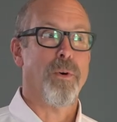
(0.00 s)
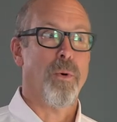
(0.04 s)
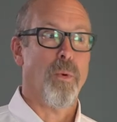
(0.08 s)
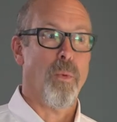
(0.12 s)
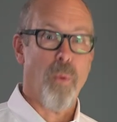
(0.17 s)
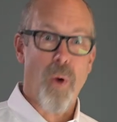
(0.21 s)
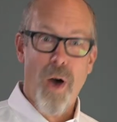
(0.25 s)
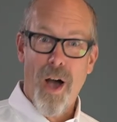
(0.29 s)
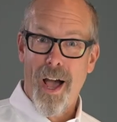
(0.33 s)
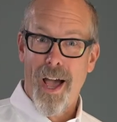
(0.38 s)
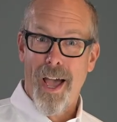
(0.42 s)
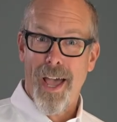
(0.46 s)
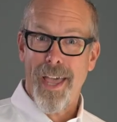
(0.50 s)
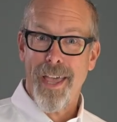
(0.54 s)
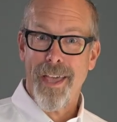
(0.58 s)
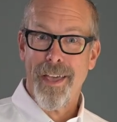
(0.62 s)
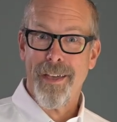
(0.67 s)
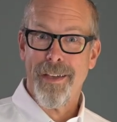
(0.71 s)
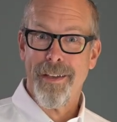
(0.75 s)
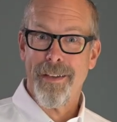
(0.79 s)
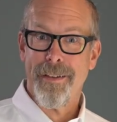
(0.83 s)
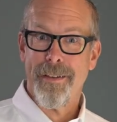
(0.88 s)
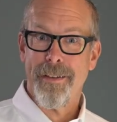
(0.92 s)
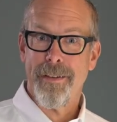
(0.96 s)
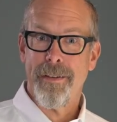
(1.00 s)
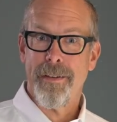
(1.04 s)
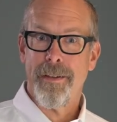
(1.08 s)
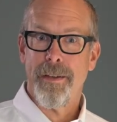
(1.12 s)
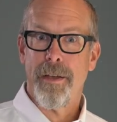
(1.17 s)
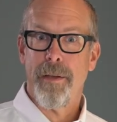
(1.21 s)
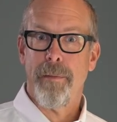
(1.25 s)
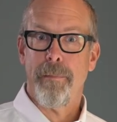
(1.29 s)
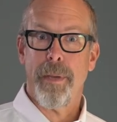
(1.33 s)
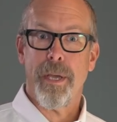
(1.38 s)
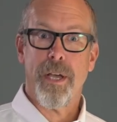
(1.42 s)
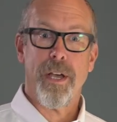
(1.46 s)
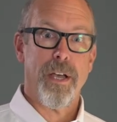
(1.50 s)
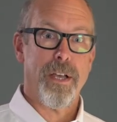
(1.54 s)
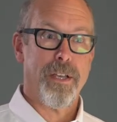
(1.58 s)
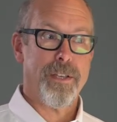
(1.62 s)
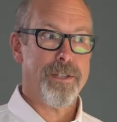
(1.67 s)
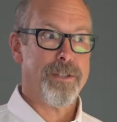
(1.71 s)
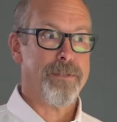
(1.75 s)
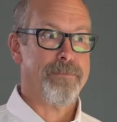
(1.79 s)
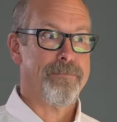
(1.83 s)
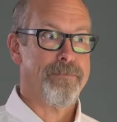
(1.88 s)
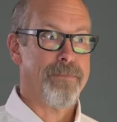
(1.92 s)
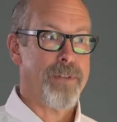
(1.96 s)
Why?
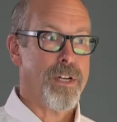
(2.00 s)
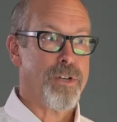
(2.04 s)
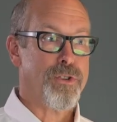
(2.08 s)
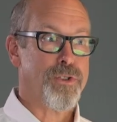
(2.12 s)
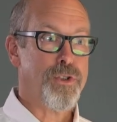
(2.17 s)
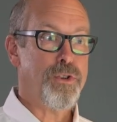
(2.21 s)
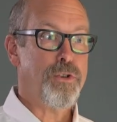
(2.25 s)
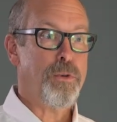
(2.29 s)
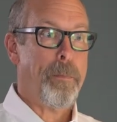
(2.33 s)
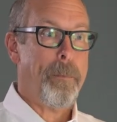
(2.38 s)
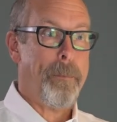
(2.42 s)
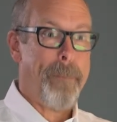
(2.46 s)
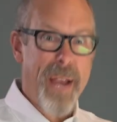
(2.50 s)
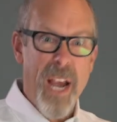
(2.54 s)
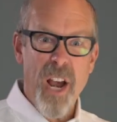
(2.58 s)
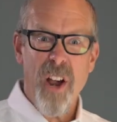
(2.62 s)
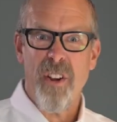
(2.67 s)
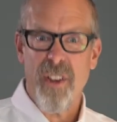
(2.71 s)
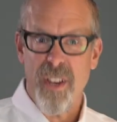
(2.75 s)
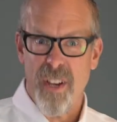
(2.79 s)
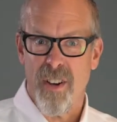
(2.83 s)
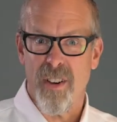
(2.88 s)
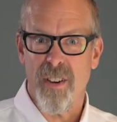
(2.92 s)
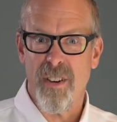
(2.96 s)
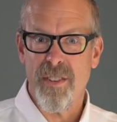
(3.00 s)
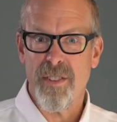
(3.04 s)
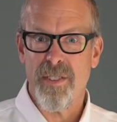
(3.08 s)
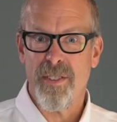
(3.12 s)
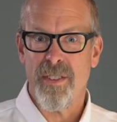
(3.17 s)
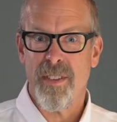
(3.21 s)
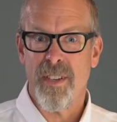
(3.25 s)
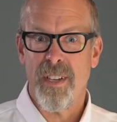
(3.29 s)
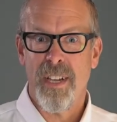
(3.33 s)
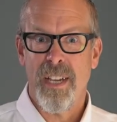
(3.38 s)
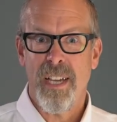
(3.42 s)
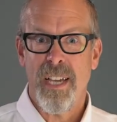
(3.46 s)
Because true barriers